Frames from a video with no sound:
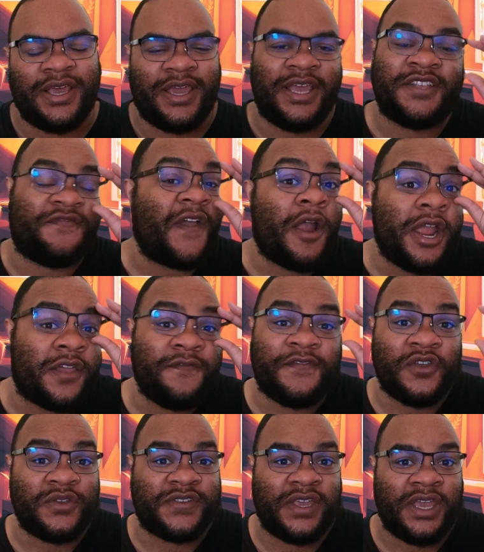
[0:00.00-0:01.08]
It's very
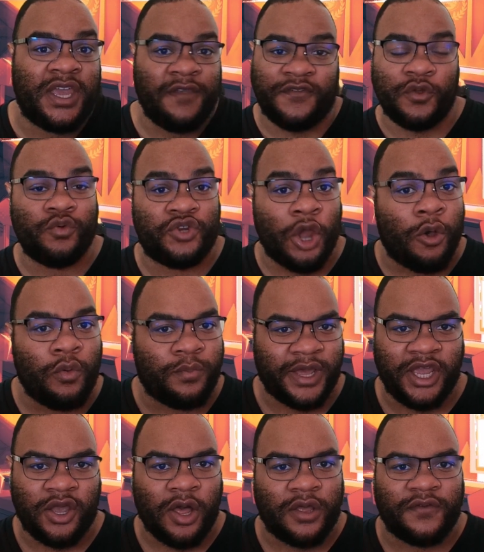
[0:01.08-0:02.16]
confusing if you don't
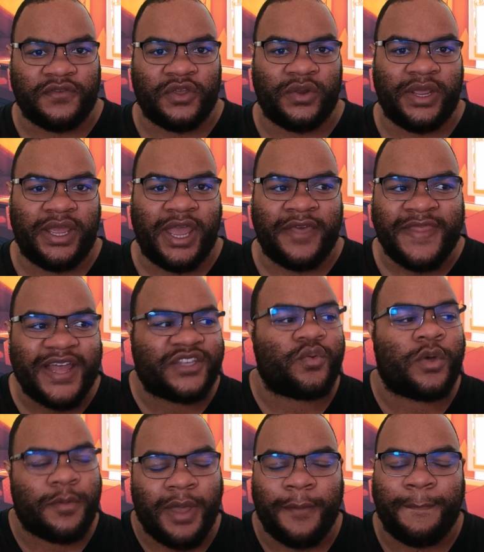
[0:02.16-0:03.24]
play Call of Duty, and that's
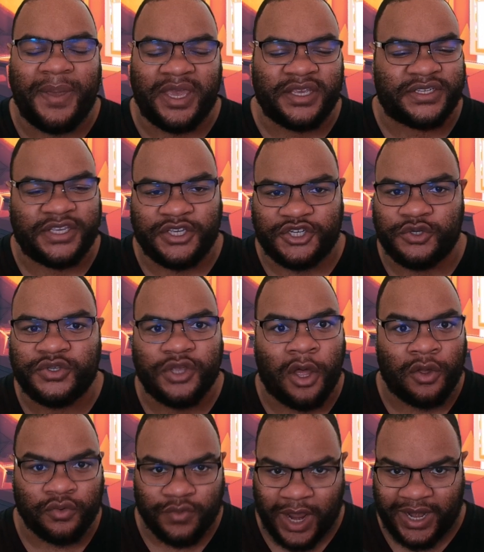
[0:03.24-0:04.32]
one of my biggest issues
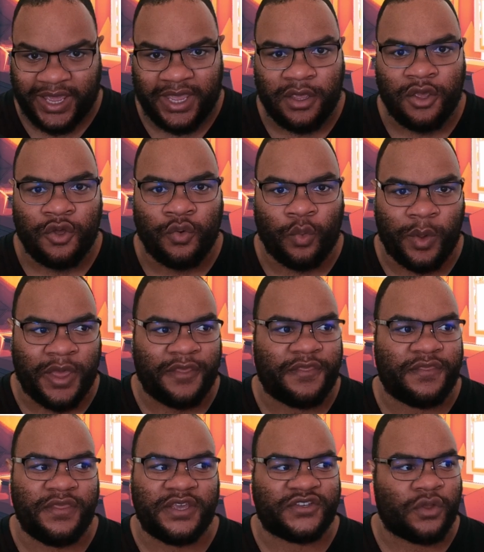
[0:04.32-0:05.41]
already
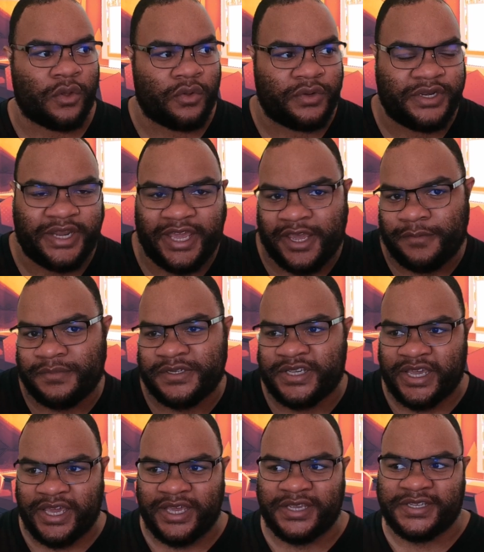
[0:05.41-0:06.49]
with this whole D M
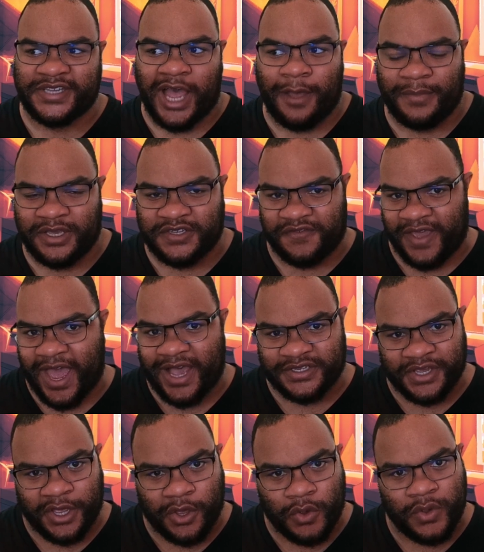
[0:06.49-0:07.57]
Z Zombies
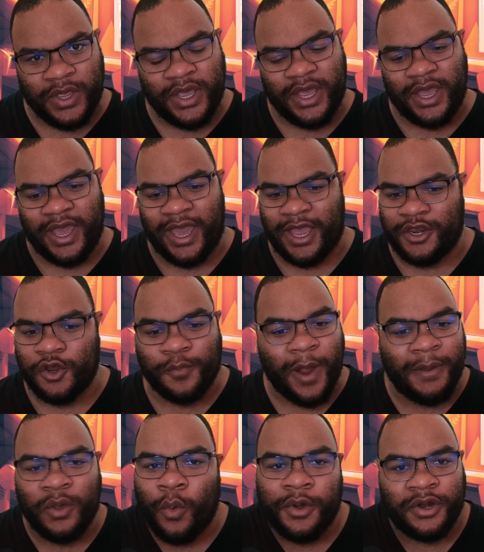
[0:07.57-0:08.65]
fiasco. And you're
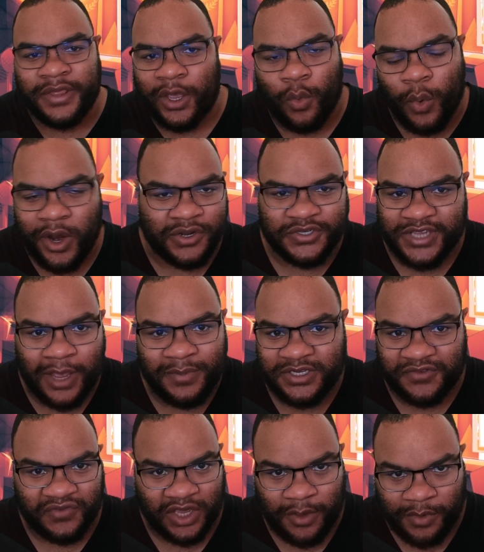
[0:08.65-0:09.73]
probably wondering, like, where is
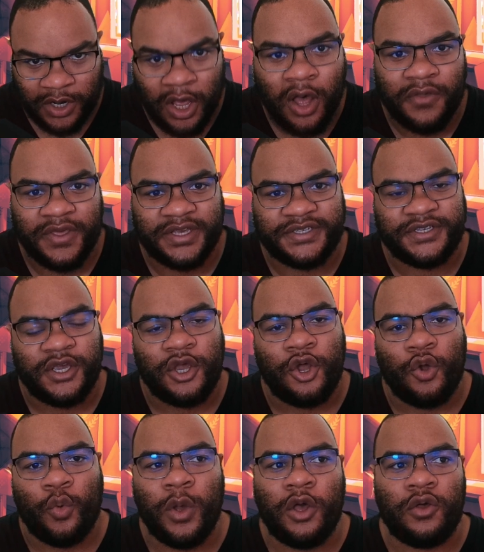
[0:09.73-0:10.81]
Zombies even come into all this?
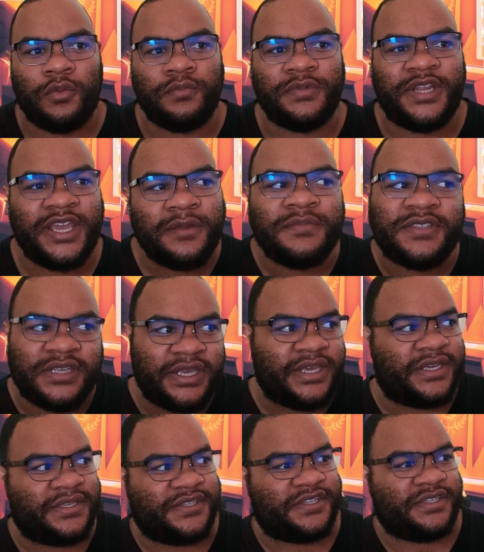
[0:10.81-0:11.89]
Well, D M
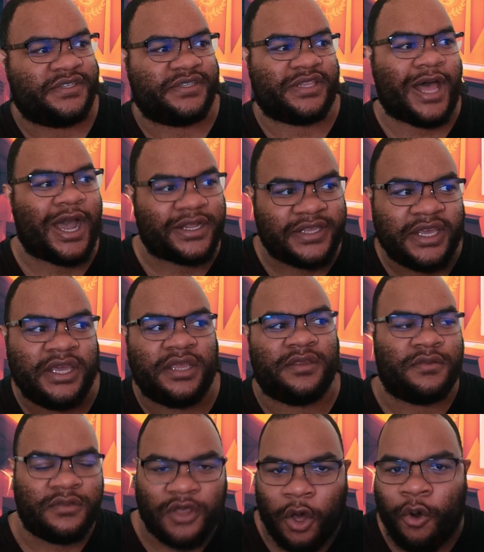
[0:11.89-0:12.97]
Z is is locked
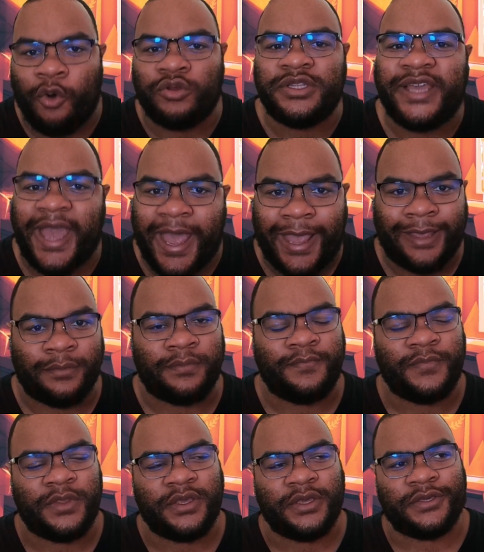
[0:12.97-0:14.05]
in the old game,
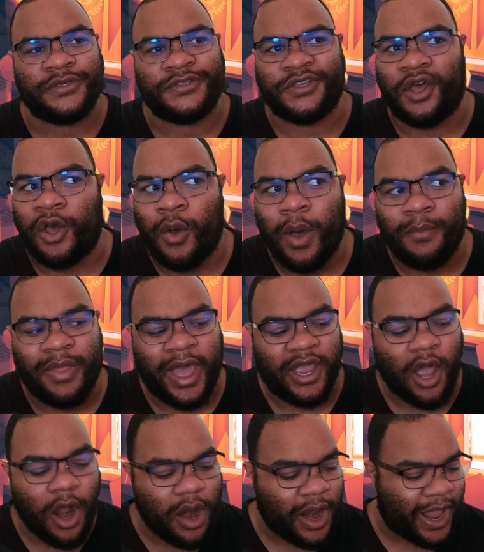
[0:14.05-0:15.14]
so I'm like,
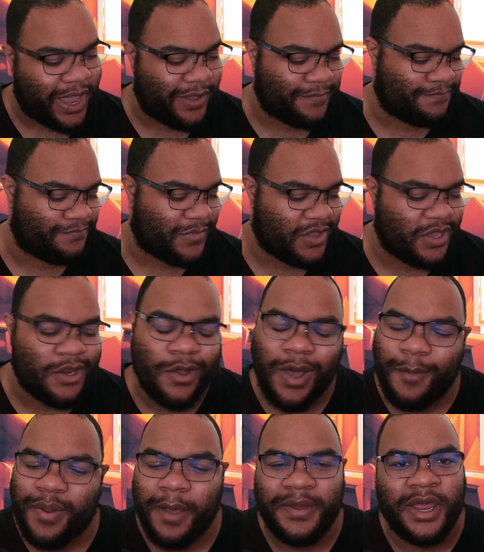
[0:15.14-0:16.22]
all right, you know,
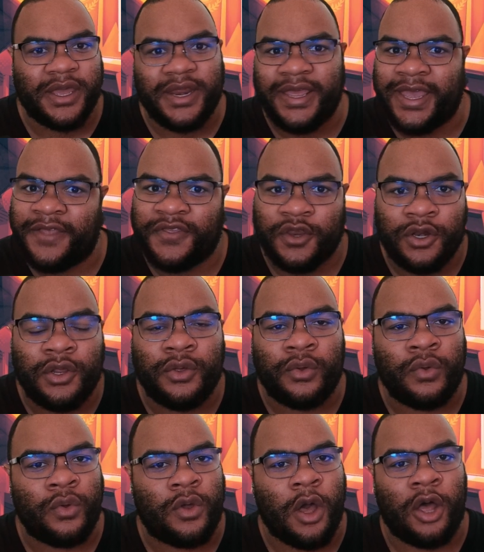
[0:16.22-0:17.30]
I'm probably not gonna get the
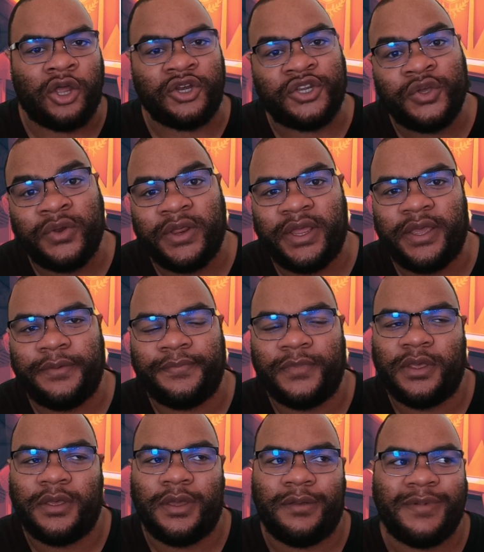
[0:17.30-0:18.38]
new Call of Duty.
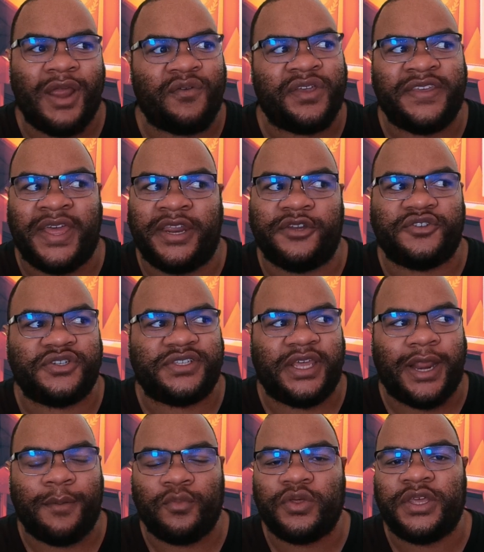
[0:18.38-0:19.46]
Not really that
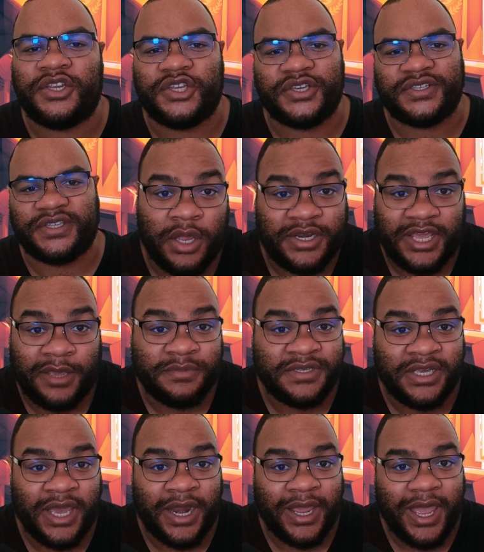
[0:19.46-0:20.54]
interested. I'm really just a D M
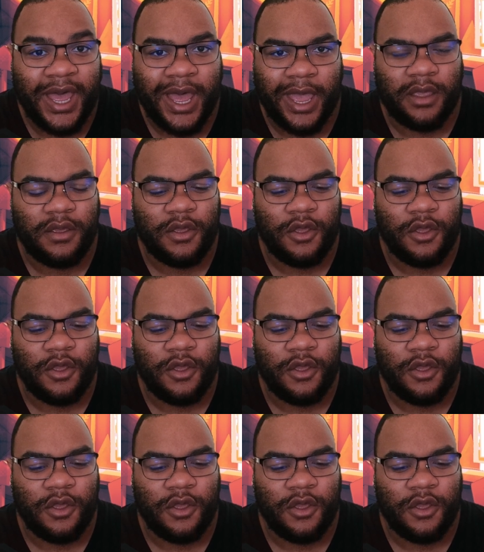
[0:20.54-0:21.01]
Z kind of guy.